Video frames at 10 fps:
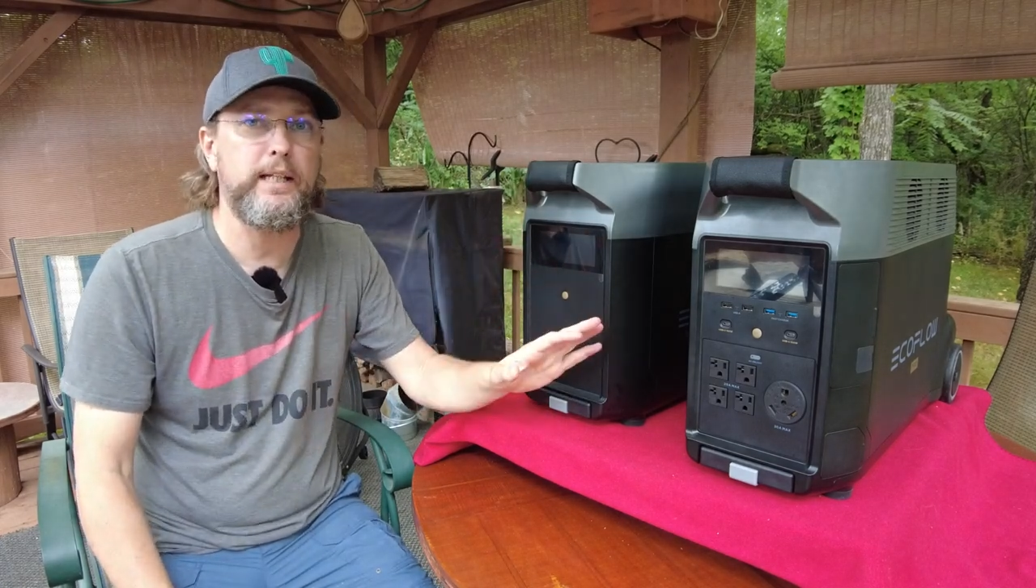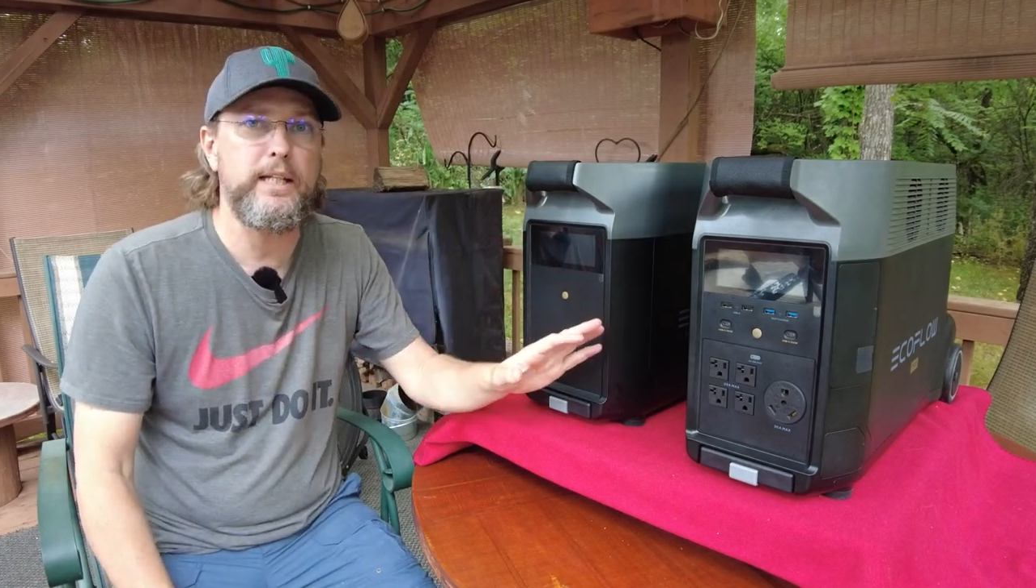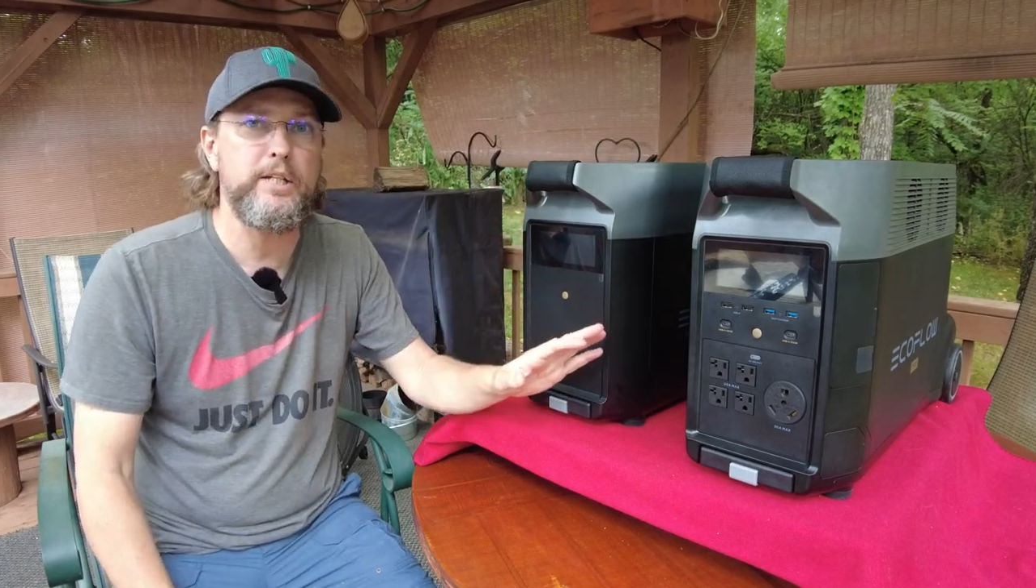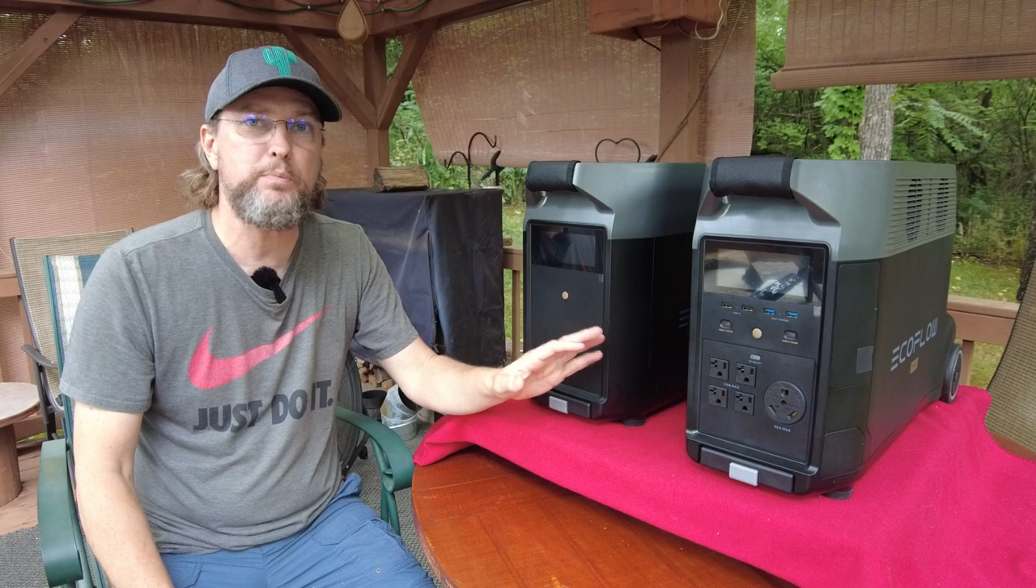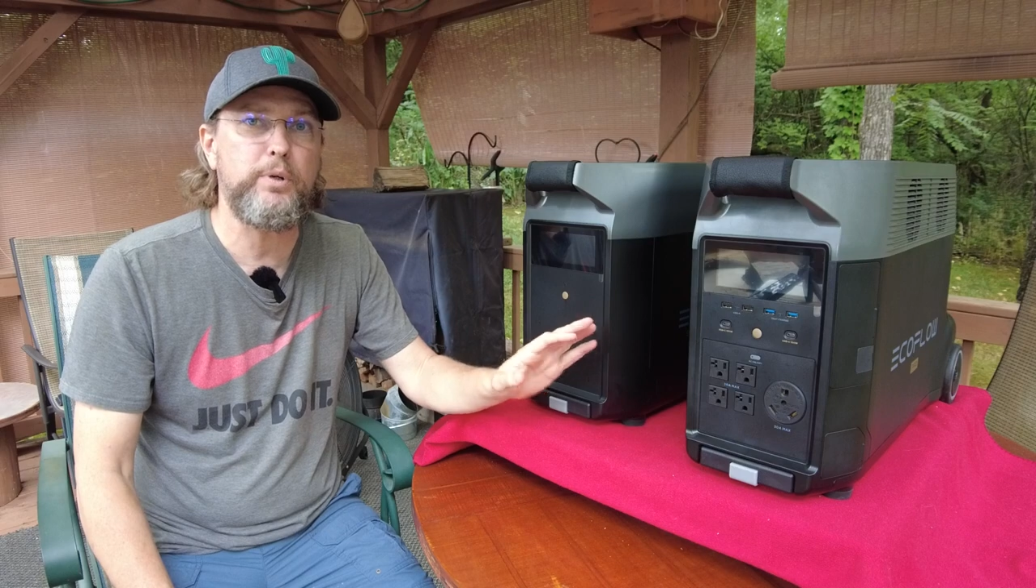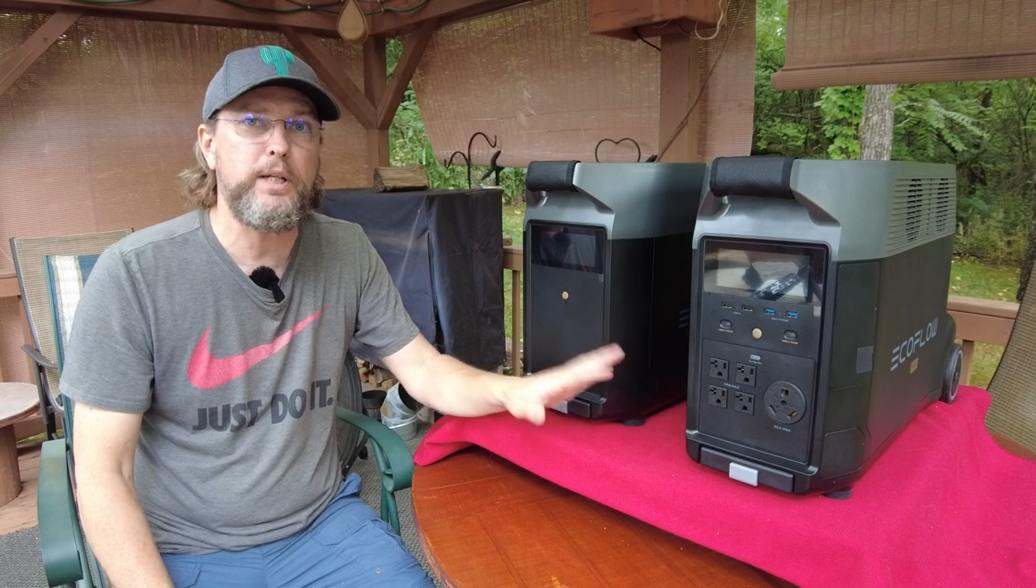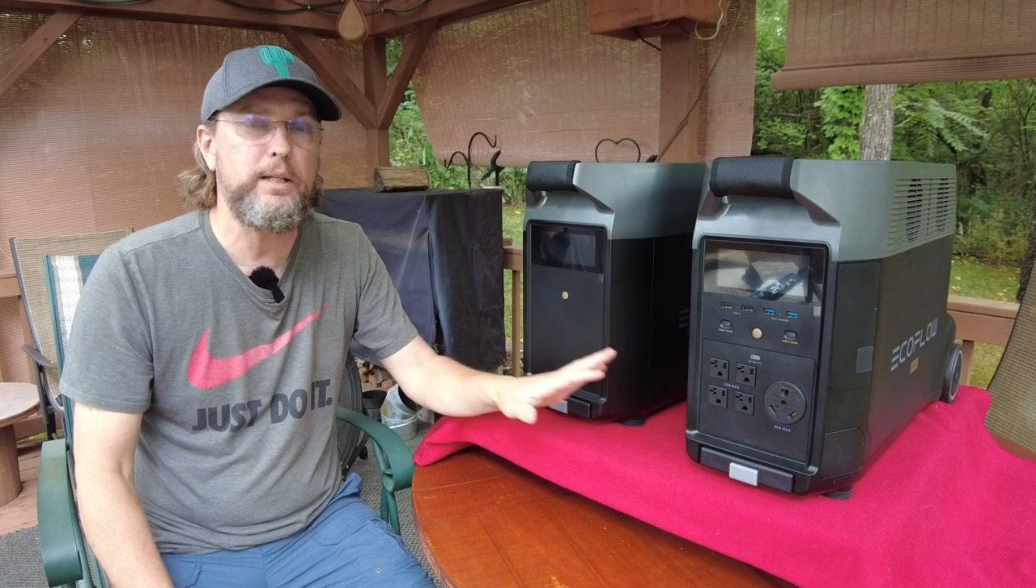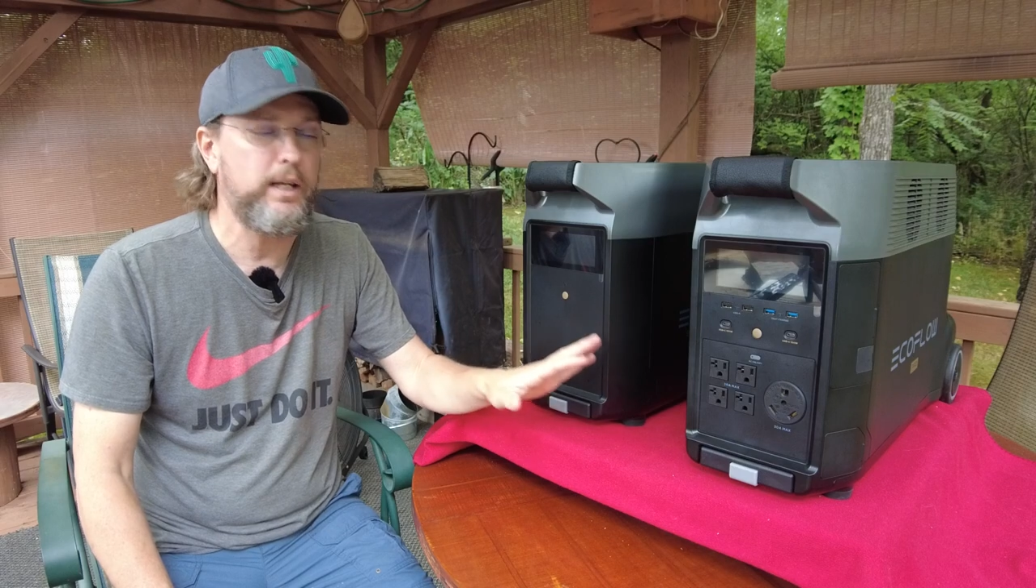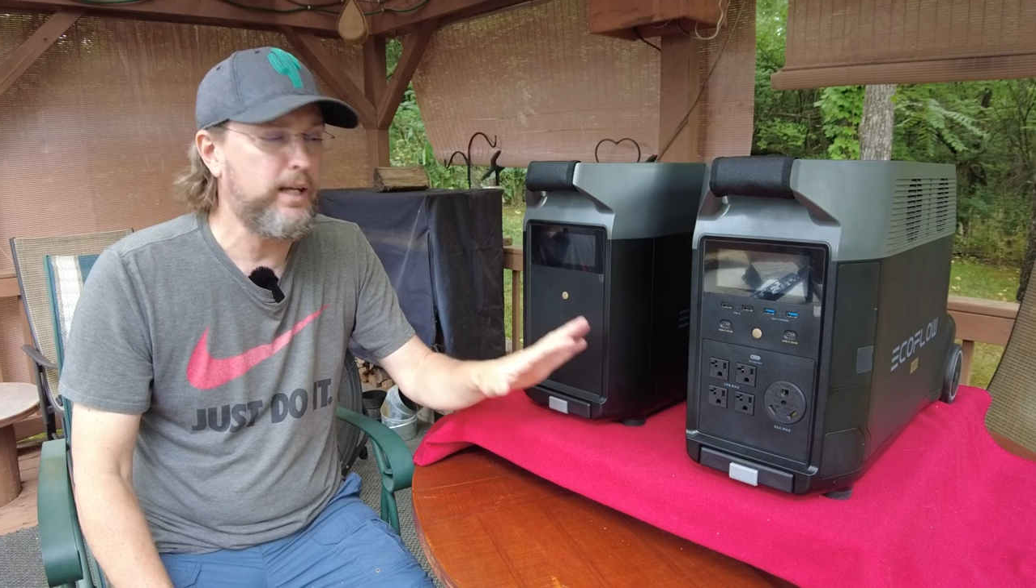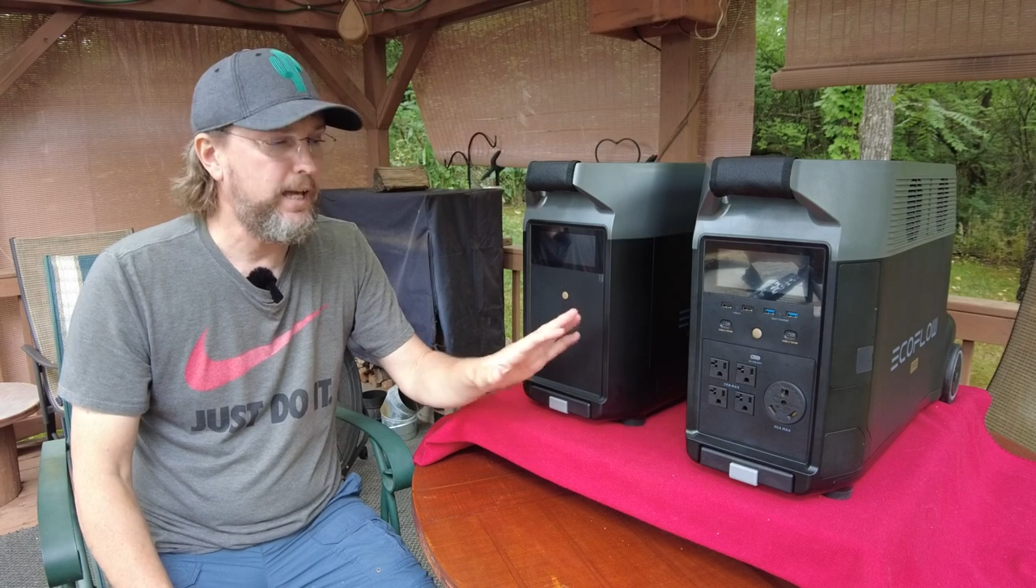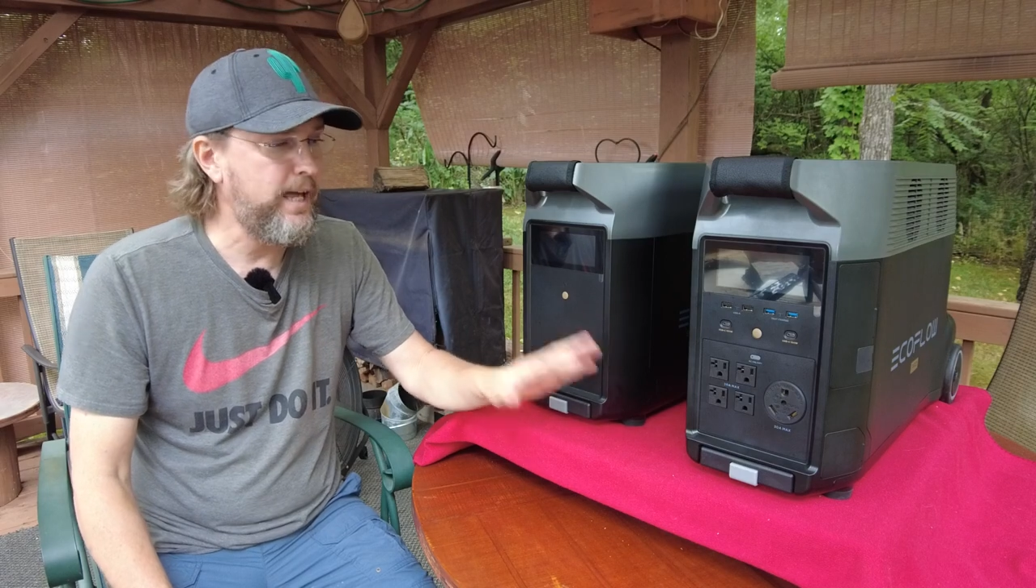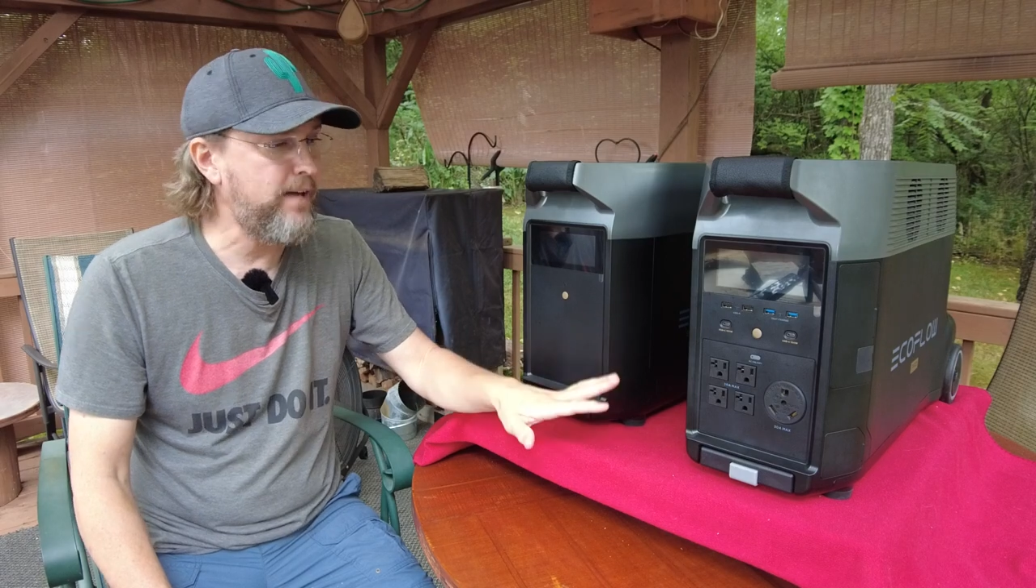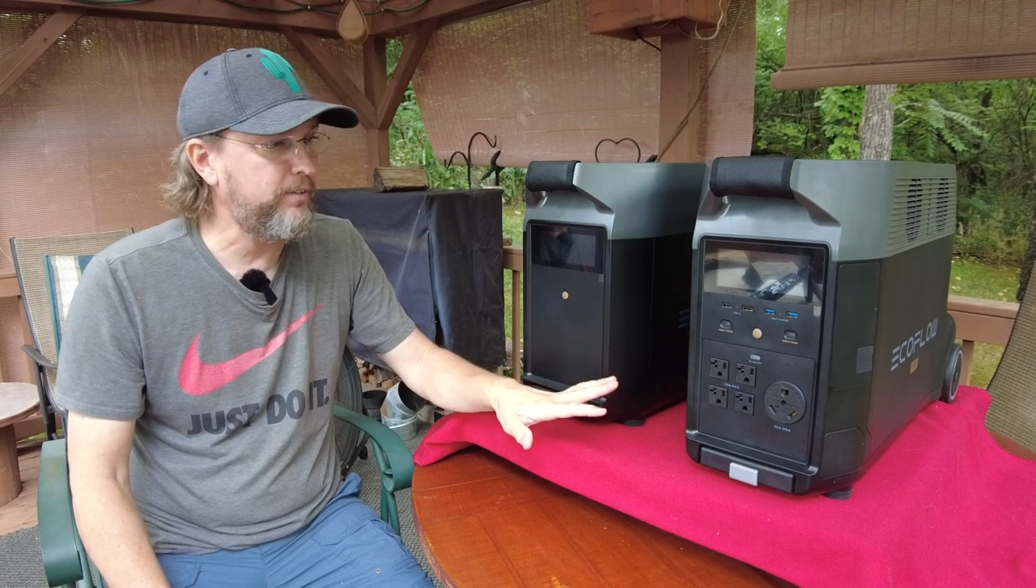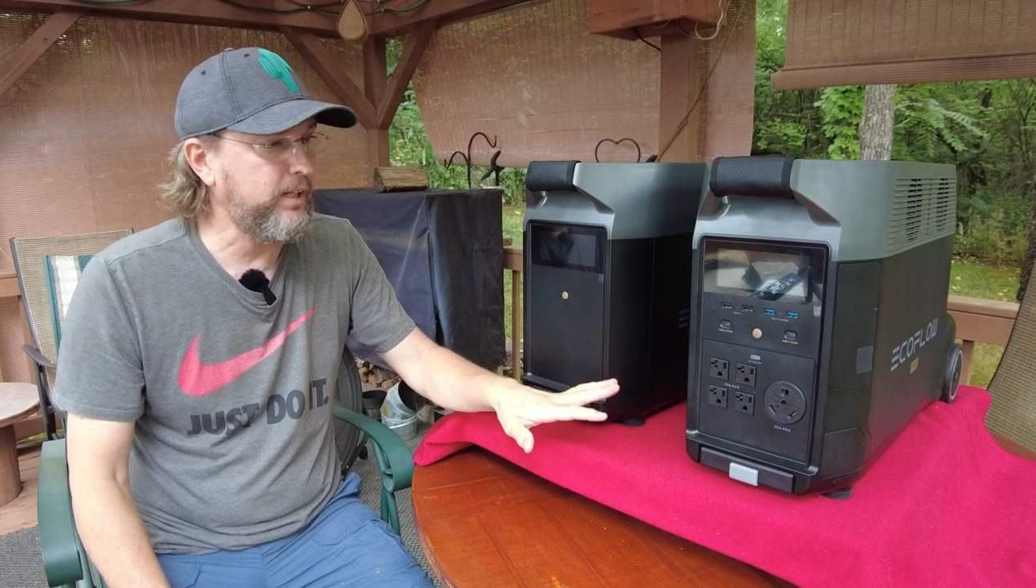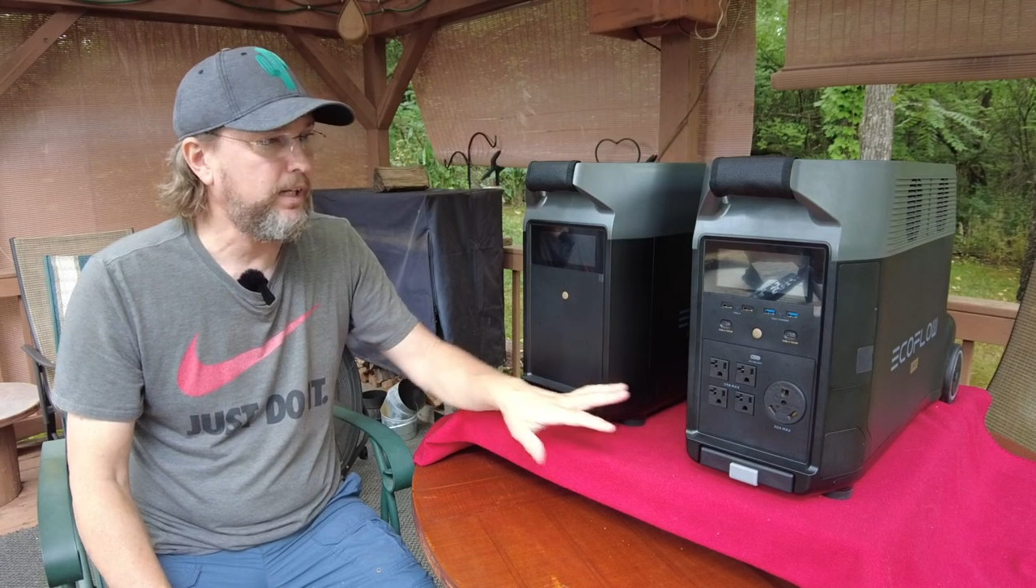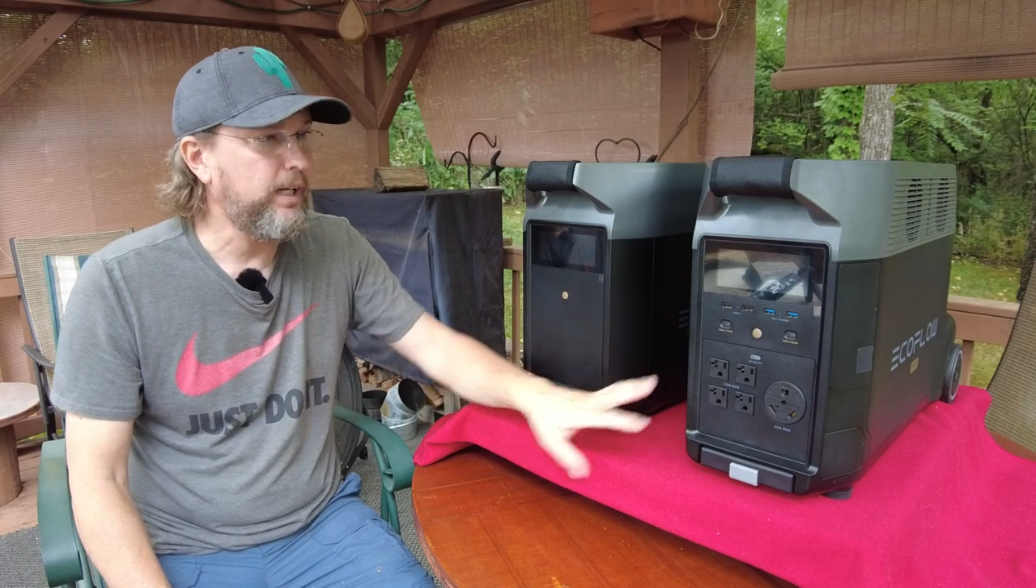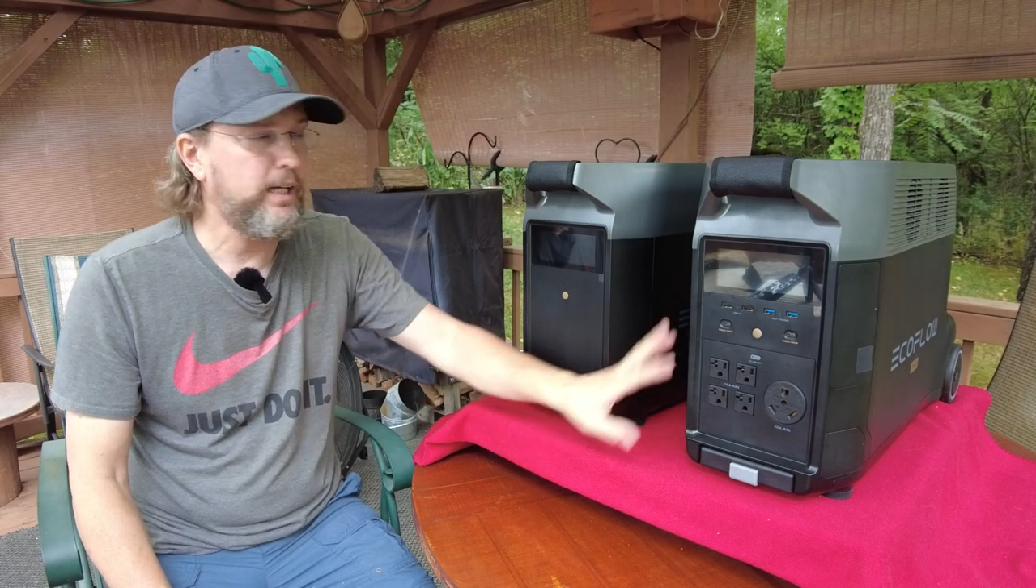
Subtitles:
it is pretty heavy,